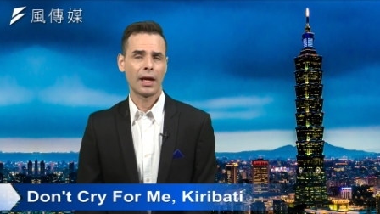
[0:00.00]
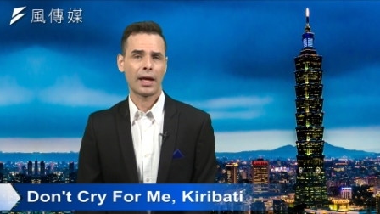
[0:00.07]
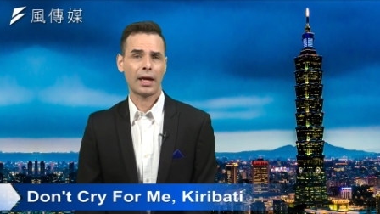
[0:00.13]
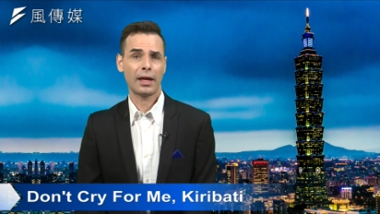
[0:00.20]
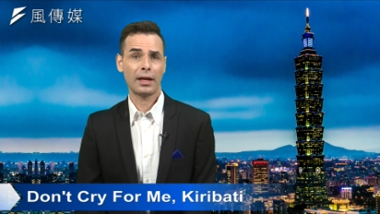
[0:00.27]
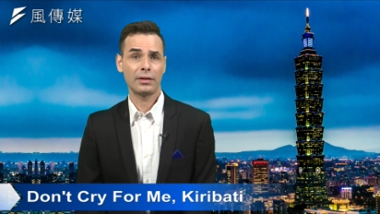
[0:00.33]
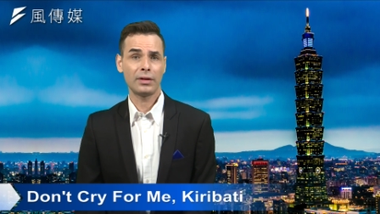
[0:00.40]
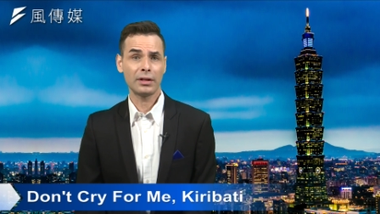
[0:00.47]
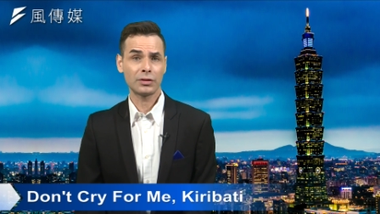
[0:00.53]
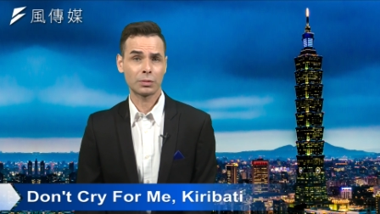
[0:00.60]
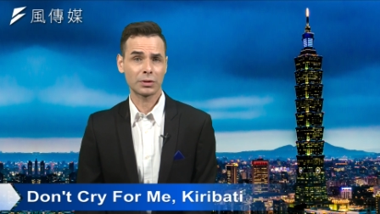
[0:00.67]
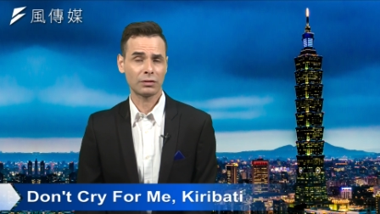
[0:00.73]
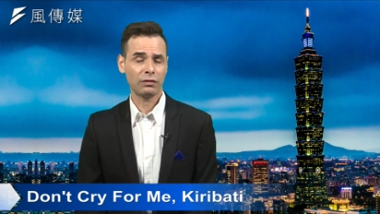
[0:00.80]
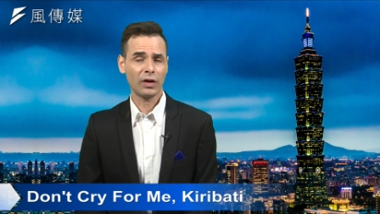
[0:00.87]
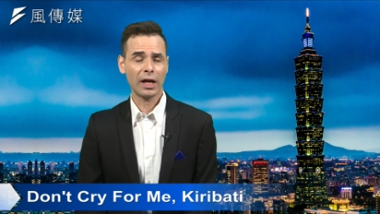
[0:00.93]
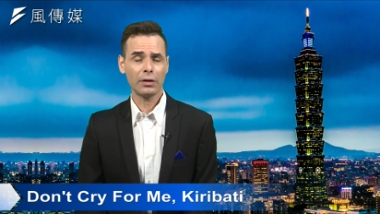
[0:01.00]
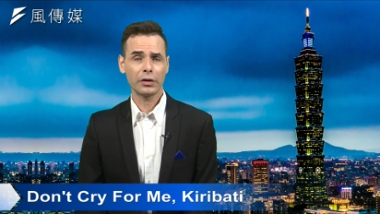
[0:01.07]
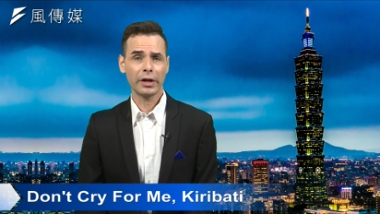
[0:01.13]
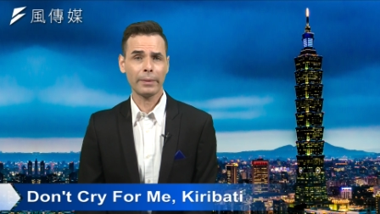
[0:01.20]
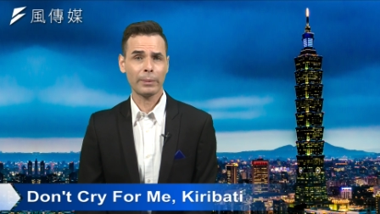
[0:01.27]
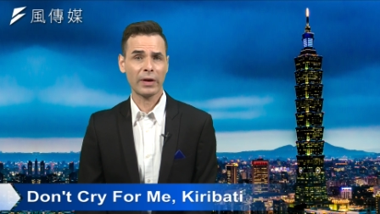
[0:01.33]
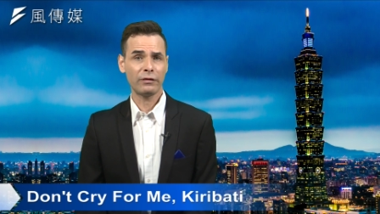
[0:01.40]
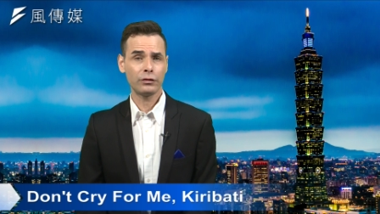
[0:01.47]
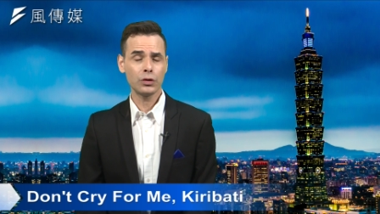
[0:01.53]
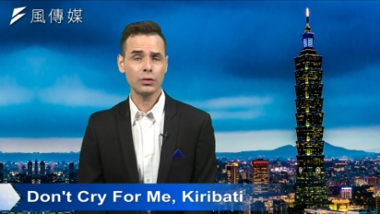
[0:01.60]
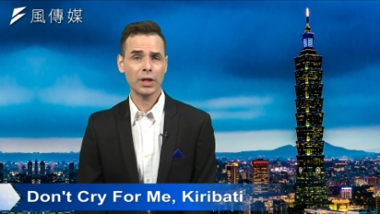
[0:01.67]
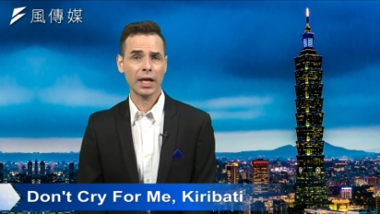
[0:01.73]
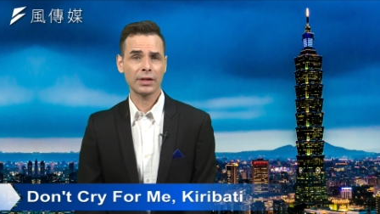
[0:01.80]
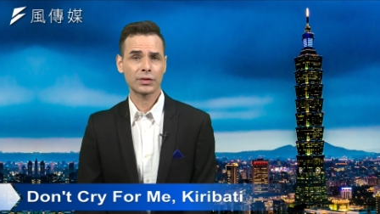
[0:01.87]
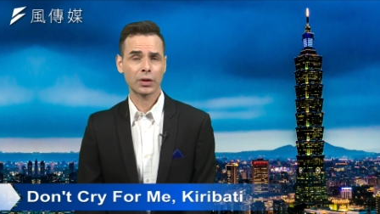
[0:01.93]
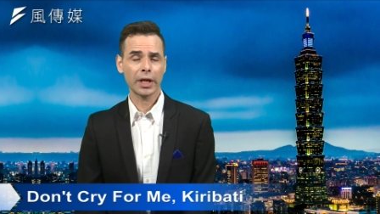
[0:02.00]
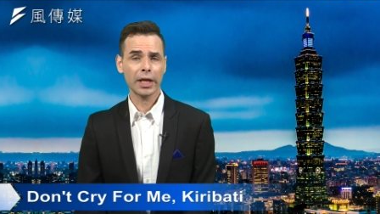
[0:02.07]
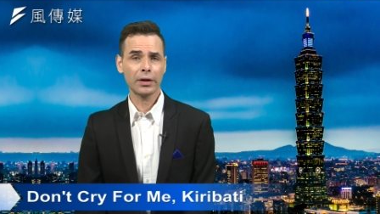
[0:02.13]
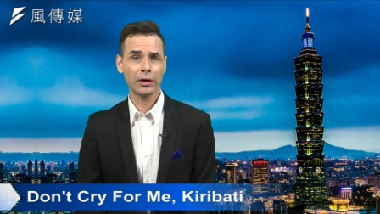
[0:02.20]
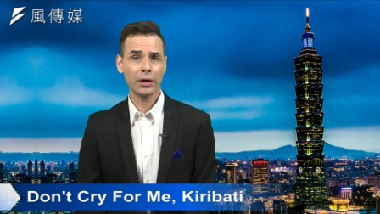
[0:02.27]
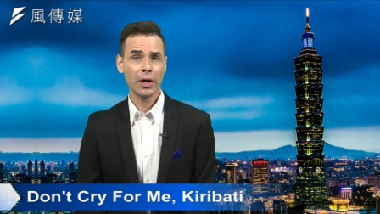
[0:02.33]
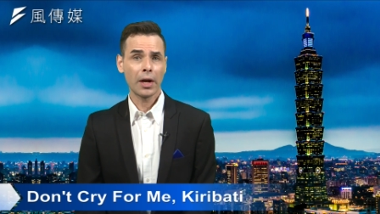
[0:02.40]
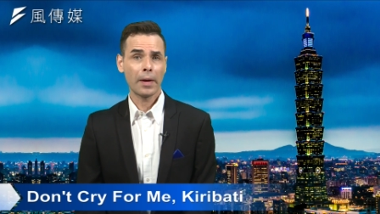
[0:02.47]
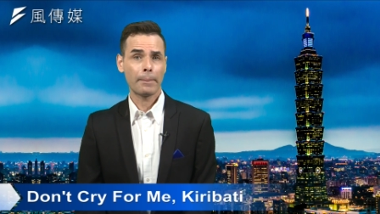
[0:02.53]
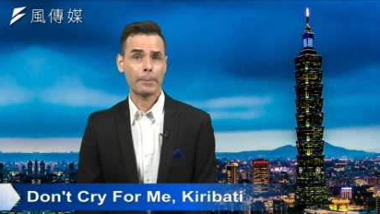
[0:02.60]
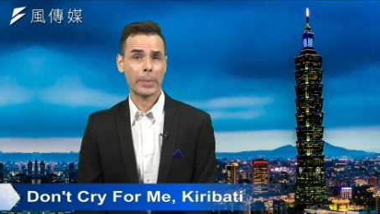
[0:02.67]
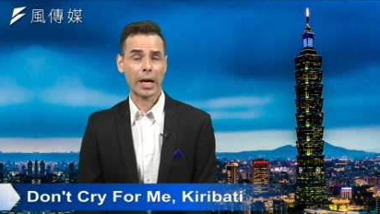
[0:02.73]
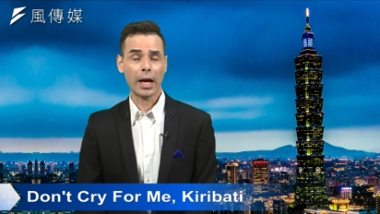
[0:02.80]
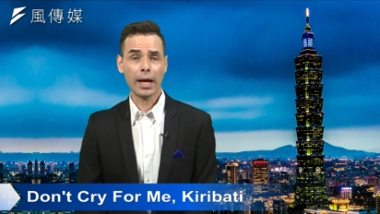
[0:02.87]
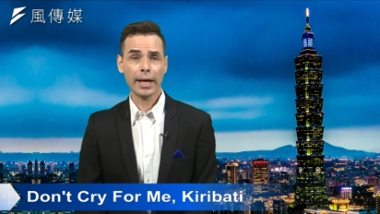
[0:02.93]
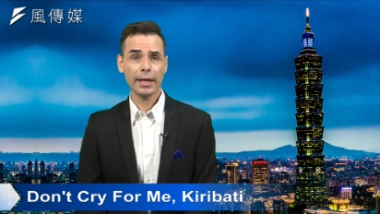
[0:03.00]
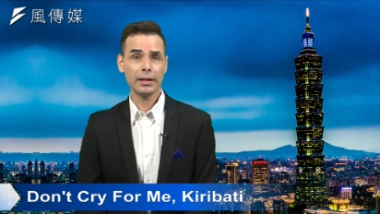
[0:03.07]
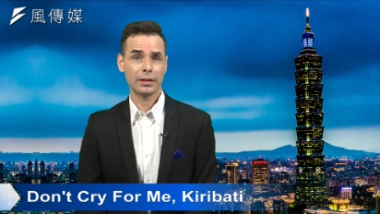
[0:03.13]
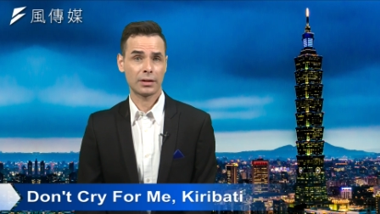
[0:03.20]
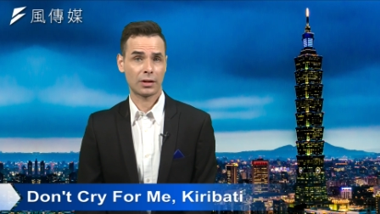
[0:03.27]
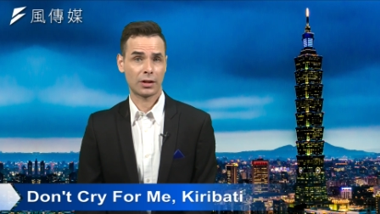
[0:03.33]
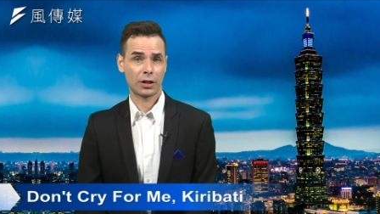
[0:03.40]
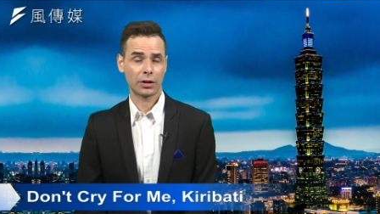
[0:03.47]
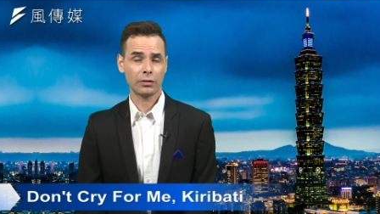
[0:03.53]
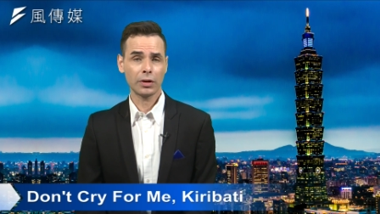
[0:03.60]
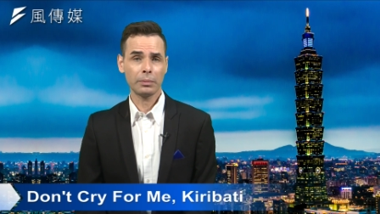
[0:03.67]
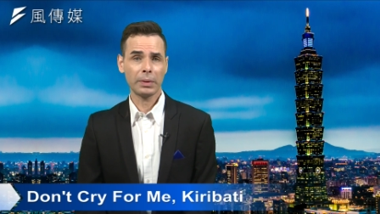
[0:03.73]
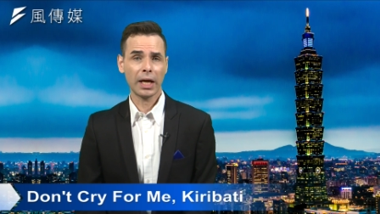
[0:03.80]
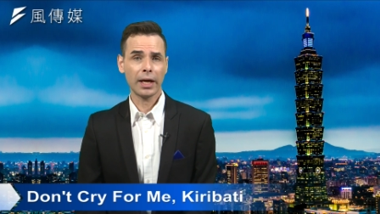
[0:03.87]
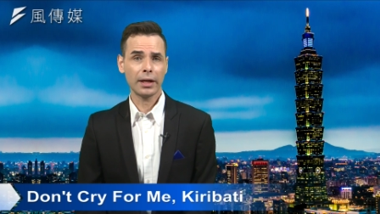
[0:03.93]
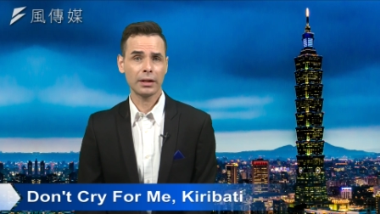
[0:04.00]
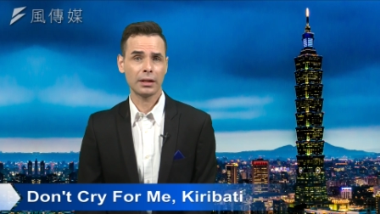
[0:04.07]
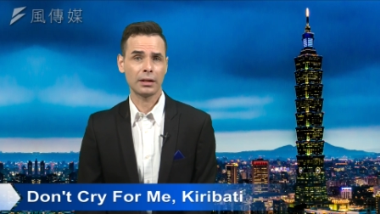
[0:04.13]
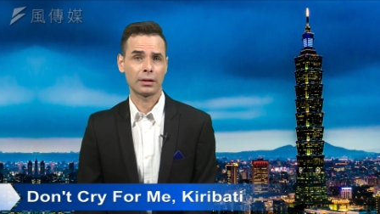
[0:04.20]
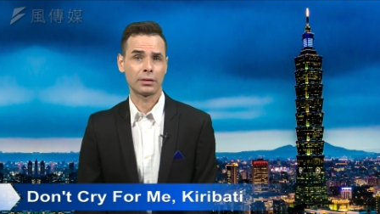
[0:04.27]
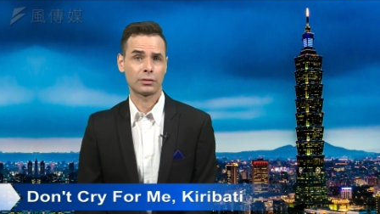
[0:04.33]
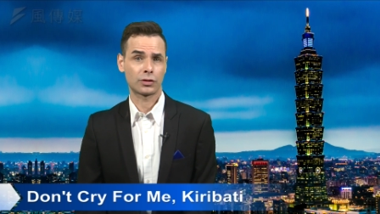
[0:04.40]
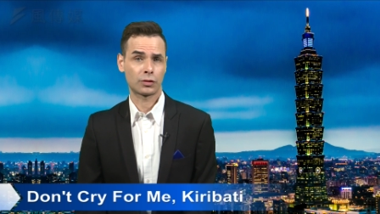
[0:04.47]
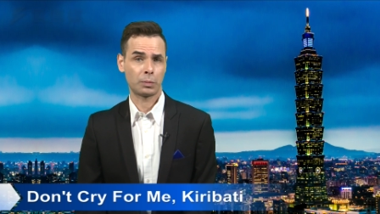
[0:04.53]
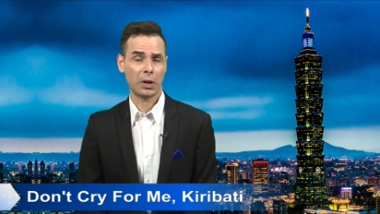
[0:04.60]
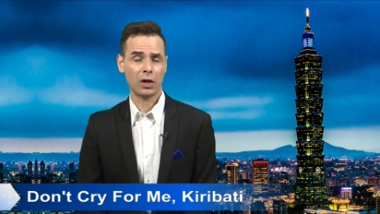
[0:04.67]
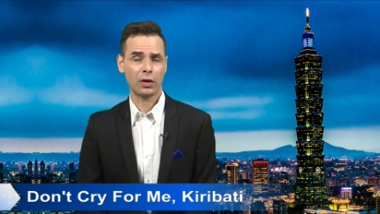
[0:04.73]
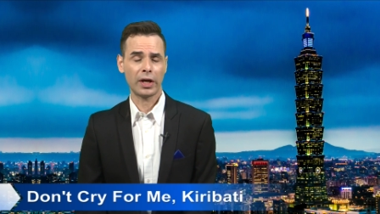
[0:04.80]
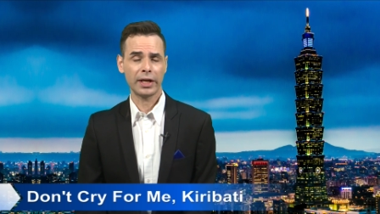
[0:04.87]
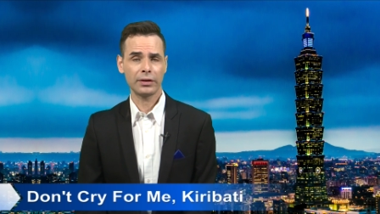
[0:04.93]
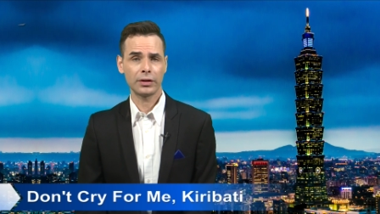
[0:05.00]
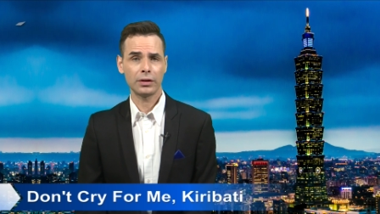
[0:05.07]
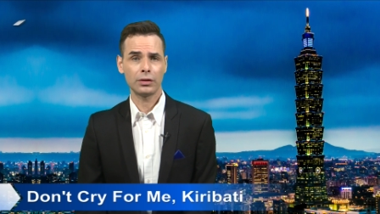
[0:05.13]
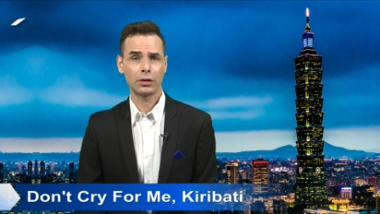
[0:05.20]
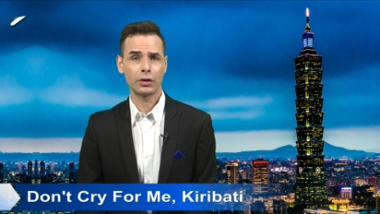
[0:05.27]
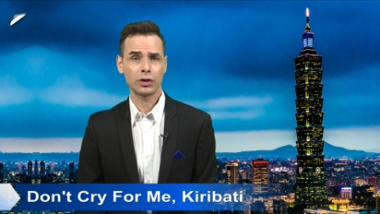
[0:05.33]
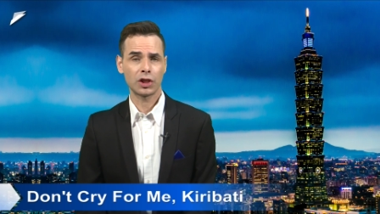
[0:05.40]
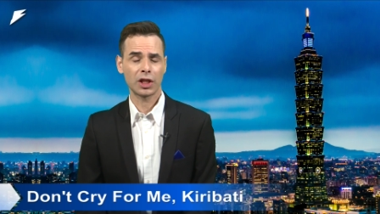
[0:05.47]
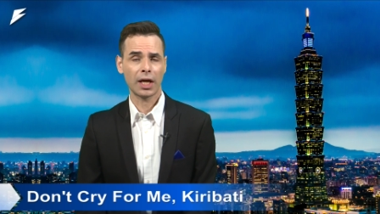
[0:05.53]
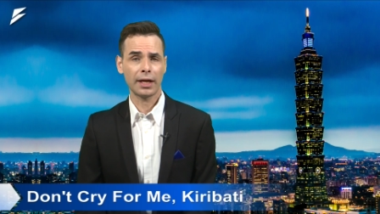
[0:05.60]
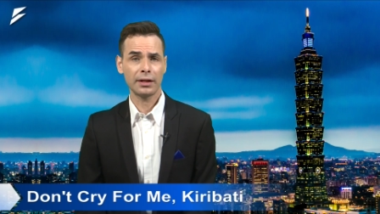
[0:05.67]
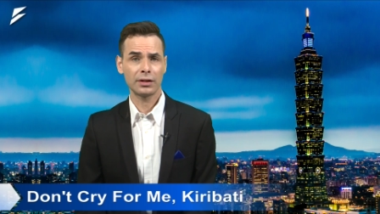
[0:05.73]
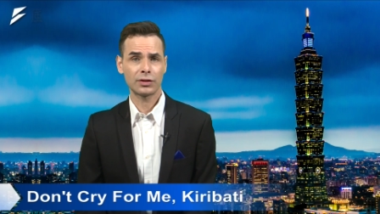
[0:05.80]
And this was followed up a few days later by Kiribati, a small island in Oceania.